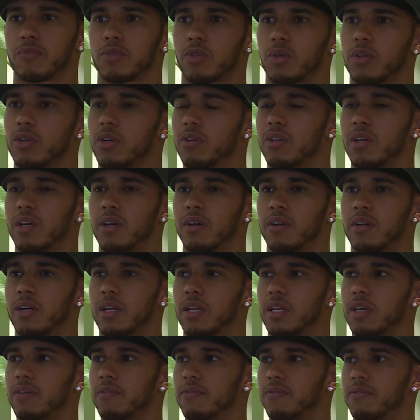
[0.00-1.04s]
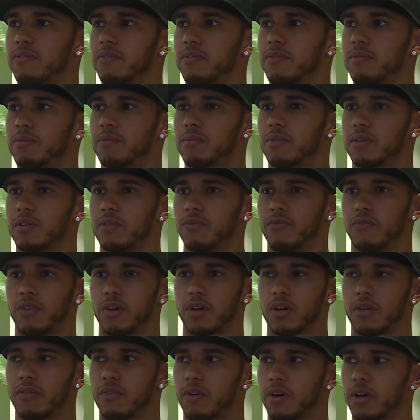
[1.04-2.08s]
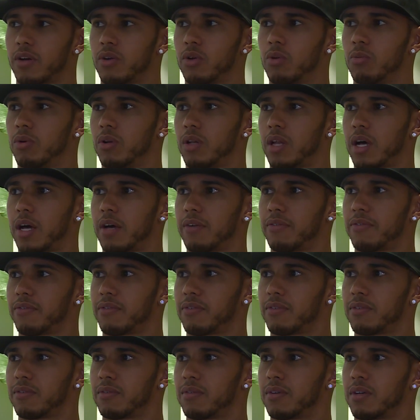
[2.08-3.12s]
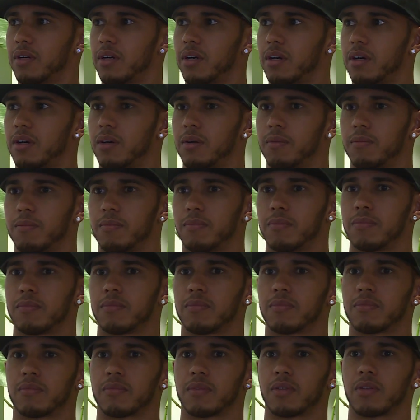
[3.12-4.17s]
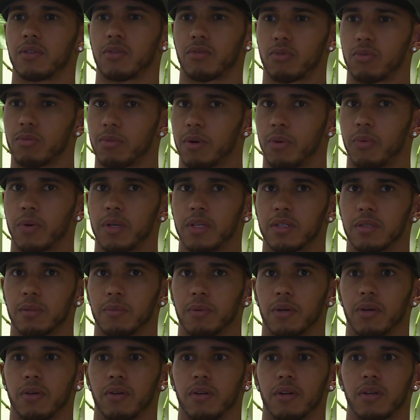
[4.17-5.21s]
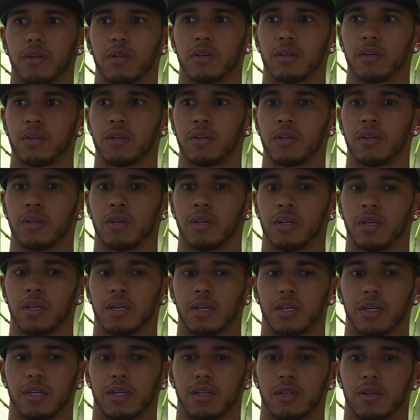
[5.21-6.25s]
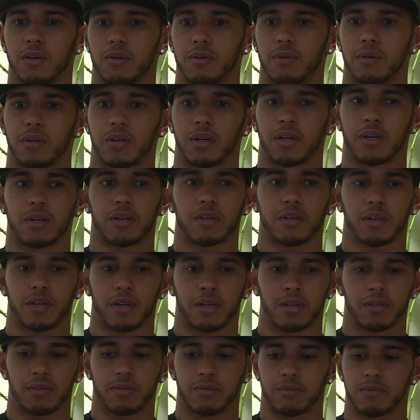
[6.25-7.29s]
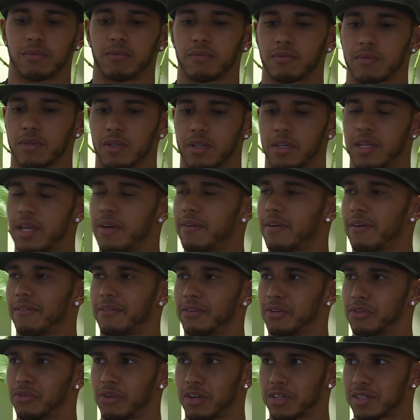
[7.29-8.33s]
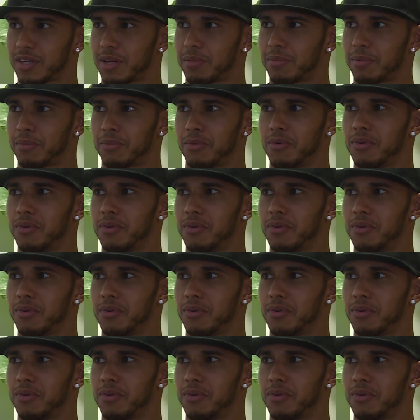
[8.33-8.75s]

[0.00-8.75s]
So I go there and I live a very, very normal life through my winter period. You know, I never have to dress up.